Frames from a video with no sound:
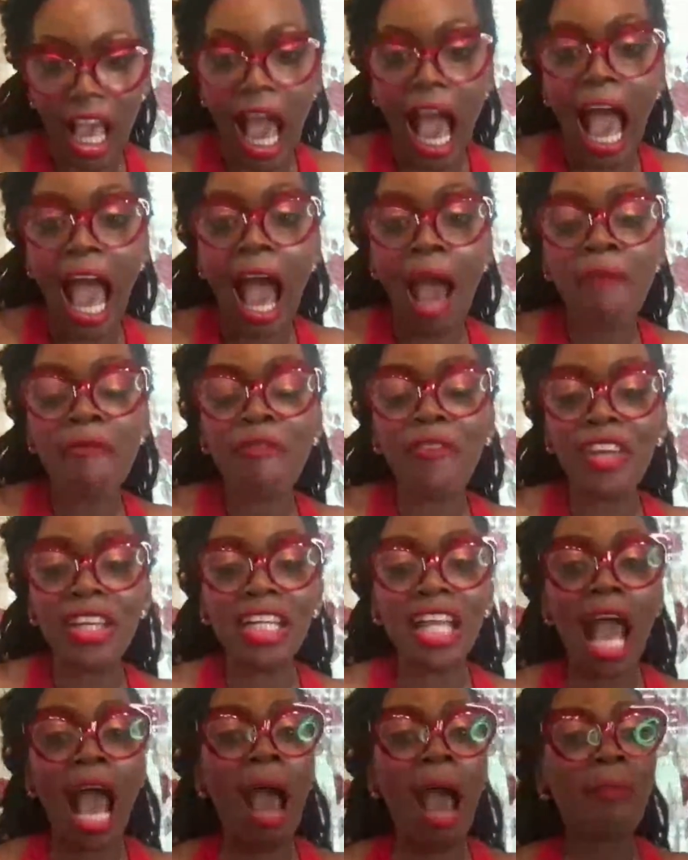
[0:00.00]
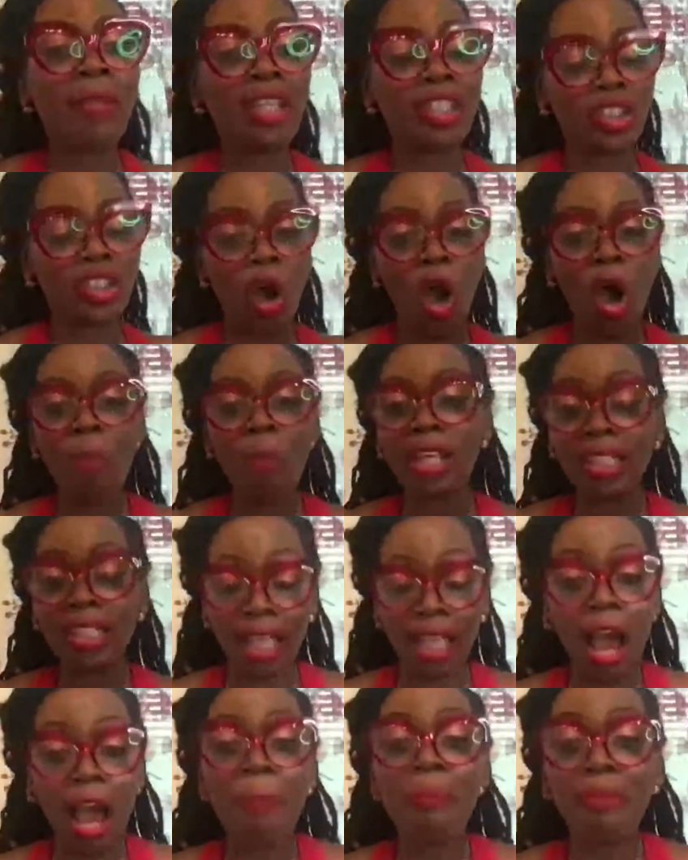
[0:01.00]
It's
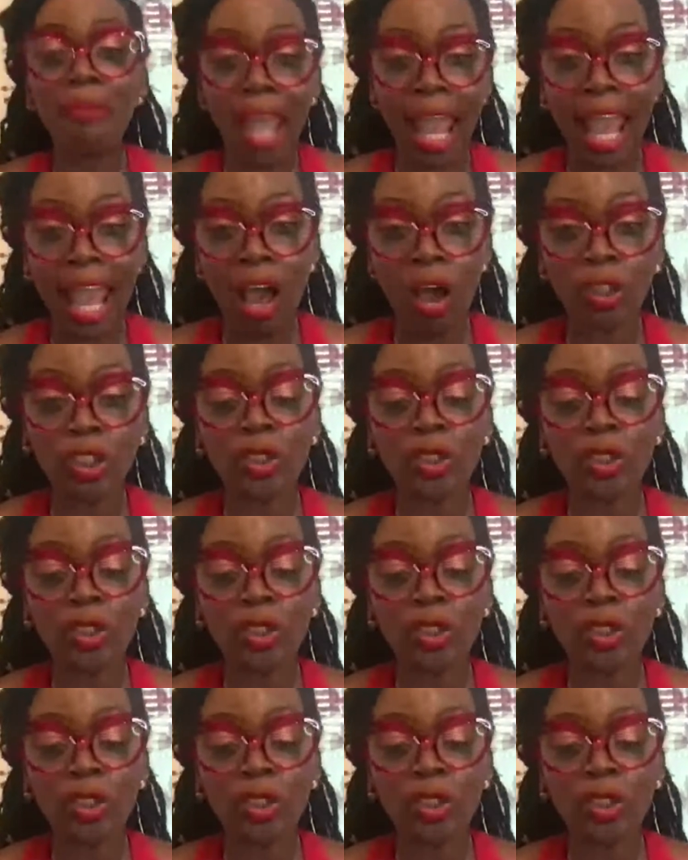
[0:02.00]
up now.